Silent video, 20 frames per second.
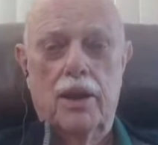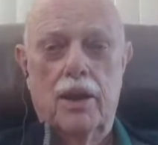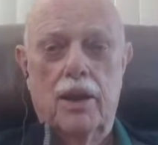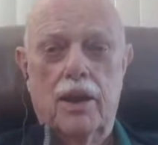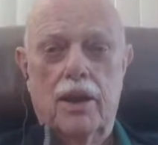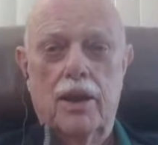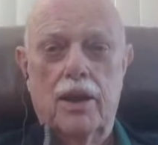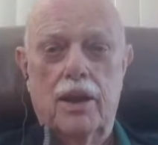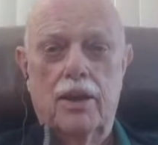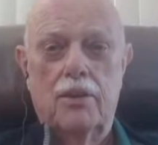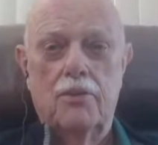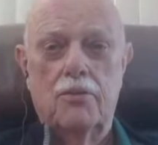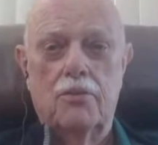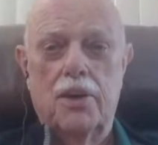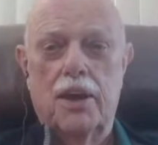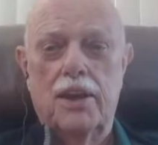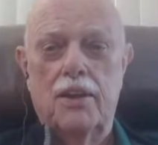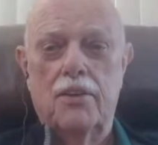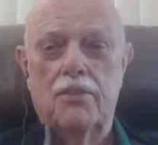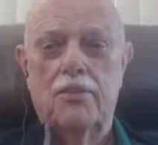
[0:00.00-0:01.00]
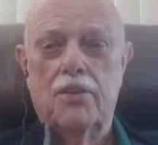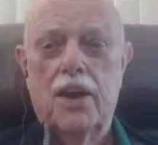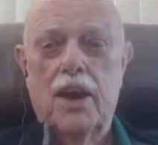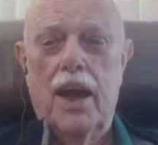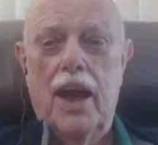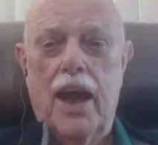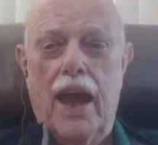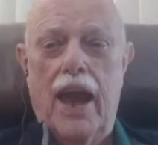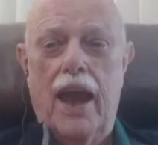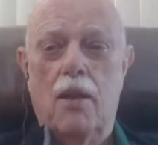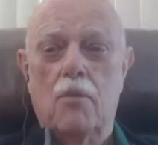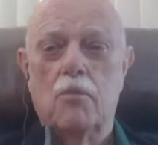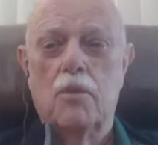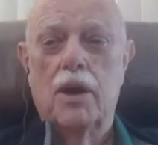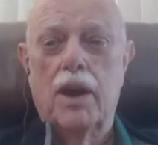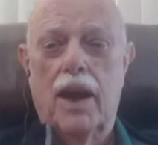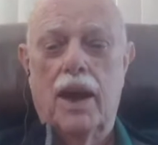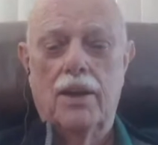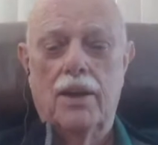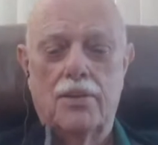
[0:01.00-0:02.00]
inventive
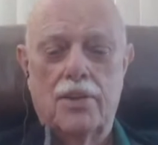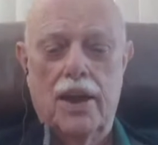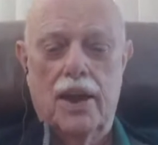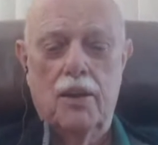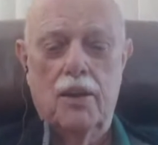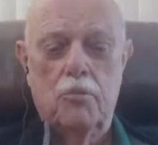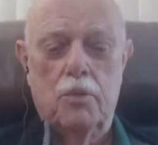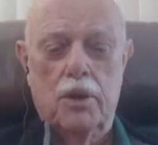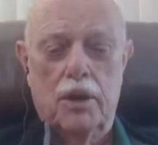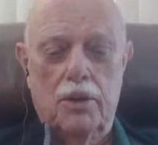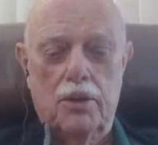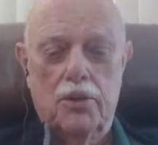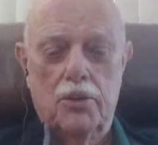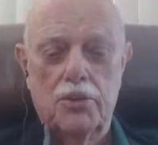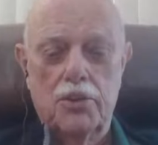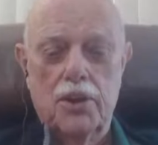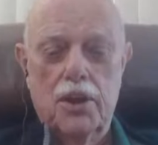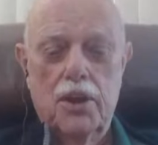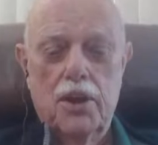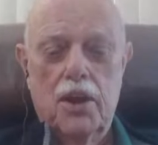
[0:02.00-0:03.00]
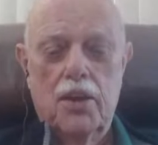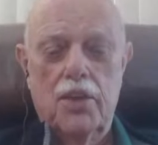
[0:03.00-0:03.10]
ham antenna builders,